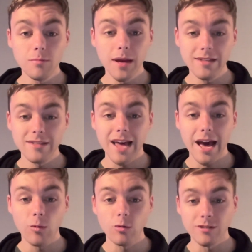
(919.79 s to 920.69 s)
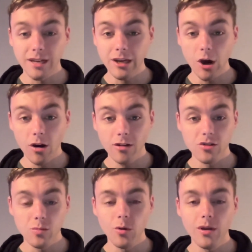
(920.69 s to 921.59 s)
Medicine Hat will take on the
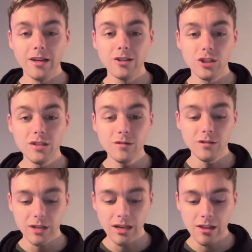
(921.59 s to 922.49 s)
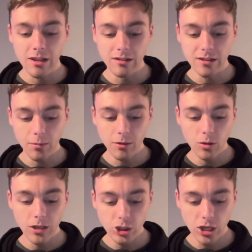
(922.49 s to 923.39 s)
Spokane Chiefs in the
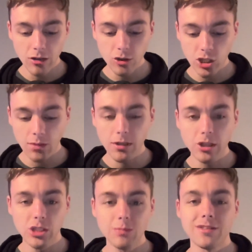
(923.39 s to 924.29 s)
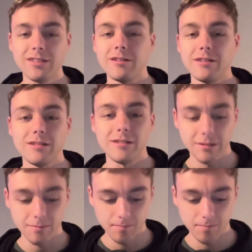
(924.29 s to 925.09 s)
WHL Championship Series.